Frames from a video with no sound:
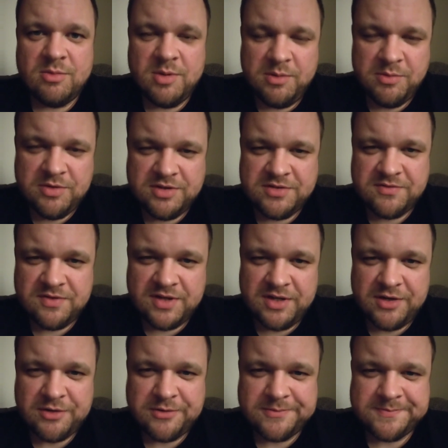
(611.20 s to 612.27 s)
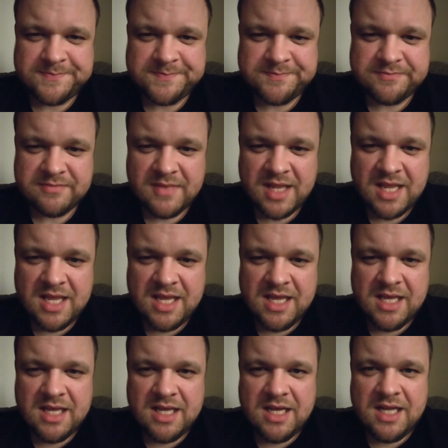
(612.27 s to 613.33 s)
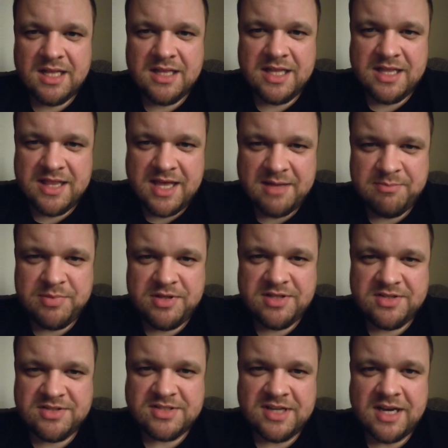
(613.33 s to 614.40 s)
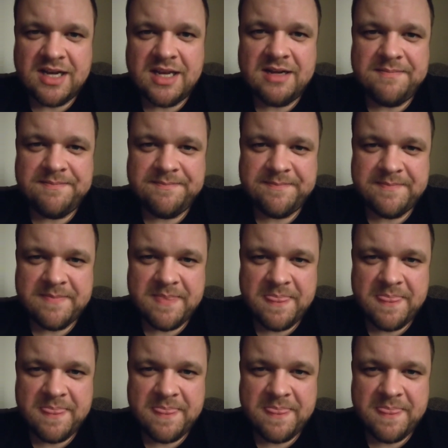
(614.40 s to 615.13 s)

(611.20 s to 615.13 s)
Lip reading: remember this video and let that be the sign